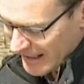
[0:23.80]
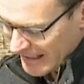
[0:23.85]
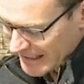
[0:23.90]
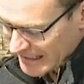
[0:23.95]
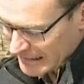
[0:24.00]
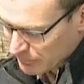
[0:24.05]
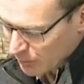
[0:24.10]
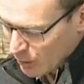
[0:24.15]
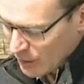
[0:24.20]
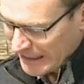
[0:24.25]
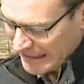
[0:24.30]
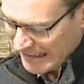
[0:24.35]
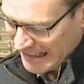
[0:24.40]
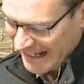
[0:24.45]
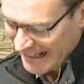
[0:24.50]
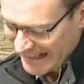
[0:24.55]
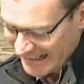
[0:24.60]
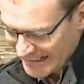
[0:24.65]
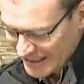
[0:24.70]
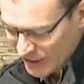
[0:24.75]
his body
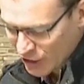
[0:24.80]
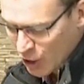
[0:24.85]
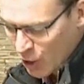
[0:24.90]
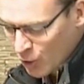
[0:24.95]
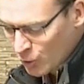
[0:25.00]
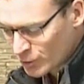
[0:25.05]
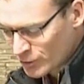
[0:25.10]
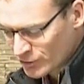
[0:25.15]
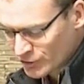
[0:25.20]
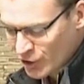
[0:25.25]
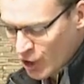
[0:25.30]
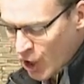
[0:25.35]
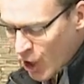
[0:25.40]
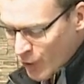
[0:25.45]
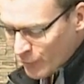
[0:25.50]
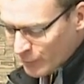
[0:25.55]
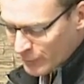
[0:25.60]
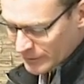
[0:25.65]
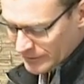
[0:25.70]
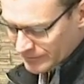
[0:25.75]
lay in a golden
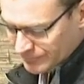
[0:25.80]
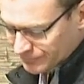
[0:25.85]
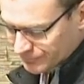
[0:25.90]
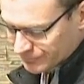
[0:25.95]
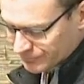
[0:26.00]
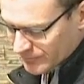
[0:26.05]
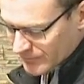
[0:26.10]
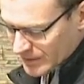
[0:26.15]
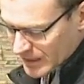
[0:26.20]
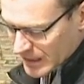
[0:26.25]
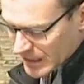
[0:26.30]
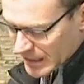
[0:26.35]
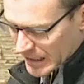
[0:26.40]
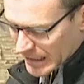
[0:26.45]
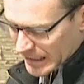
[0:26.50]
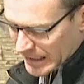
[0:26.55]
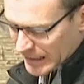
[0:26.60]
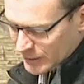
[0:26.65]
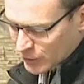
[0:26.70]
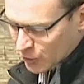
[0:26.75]
coffin.
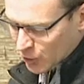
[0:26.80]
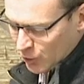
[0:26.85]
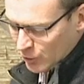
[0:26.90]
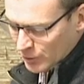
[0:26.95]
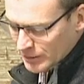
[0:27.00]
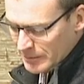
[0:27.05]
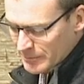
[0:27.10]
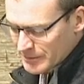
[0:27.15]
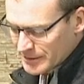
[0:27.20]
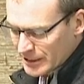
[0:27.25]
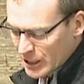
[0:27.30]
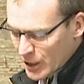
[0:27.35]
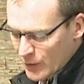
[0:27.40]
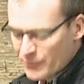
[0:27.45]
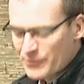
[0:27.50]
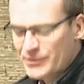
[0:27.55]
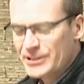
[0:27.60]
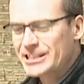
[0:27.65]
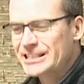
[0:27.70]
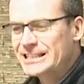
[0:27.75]
He had called
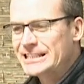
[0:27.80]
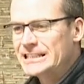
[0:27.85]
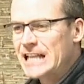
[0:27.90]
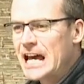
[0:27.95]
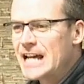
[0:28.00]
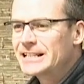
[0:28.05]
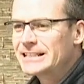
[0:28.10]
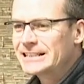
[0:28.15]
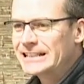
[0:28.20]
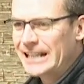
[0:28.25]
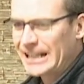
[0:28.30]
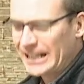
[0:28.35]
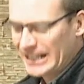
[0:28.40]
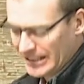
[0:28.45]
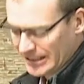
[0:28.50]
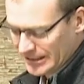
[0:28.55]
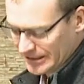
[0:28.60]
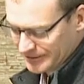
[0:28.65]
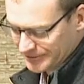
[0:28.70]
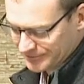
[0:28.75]
himself the Sun
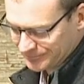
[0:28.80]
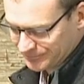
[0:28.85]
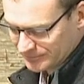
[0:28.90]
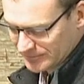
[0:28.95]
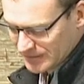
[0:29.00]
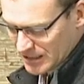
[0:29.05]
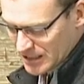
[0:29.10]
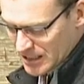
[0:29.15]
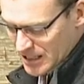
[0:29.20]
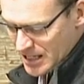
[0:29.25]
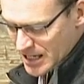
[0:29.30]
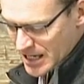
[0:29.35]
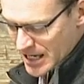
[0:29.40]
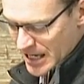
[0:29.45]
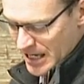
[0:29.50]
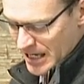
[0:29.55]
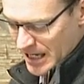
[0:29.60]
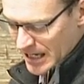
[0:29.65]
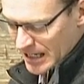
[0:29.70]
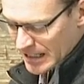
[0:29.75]
King,
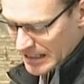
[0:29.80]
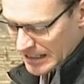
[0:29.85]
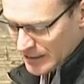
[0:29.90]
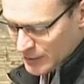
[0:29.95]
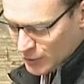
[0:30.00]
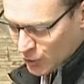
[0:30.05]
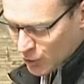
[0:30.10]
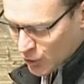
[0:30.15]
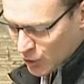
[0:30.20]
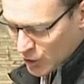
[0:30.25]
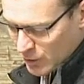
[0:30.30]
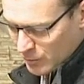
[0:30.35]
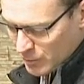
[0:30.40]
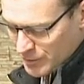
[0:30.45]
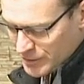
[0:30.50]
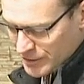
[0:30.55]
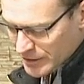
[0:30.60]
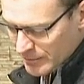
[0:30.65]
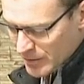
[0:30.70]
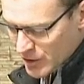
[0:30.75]
and his court
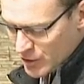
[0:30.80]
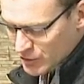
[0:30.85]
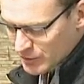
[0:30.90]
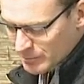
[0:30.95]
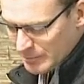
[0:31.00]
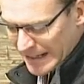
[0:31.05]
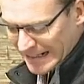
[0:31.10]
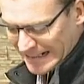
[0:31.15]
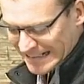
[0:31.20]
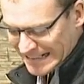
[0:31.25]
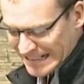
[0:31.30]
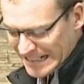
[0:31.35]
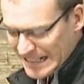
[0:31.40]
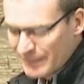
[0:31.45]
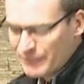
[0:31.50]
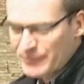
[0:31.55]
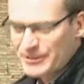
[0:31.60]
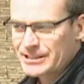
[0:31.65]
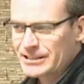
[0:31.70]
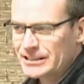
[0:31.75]
was the most
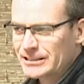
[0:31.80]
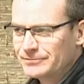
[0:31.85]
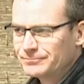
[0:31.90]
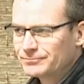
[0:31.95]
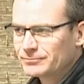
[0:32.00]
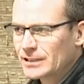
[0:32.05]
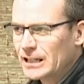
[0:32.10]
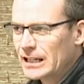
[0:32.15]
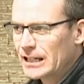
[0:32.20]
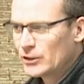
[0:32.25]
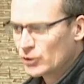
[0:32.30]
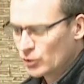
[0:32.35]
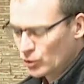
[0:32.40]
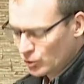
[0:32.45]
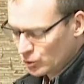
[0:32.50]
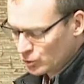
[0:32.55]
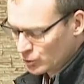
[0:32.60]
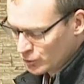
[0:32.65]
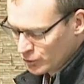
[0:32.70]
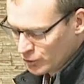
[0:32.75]
magnificent in
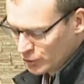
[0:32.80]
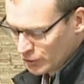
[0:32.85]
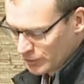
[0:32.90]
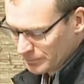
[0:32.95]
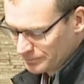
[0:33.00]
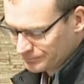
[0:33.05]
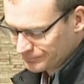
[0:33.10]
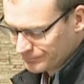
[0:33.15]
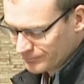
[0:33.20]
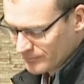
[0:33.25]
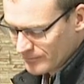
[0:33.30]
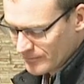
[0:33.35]
all Europe.